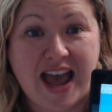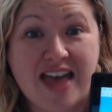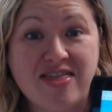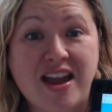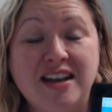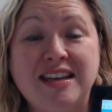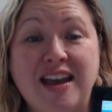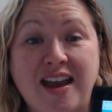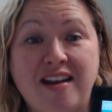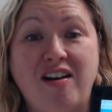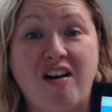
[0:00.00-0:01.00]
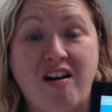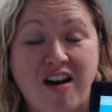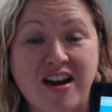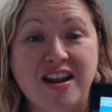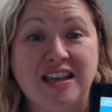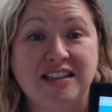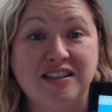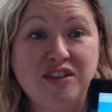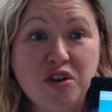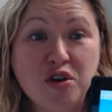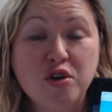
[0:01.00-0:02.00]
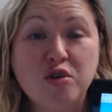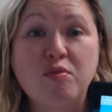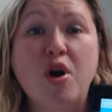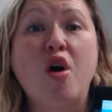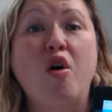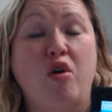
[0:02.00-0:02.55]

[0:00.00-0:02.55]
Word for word: and then get on a Zoom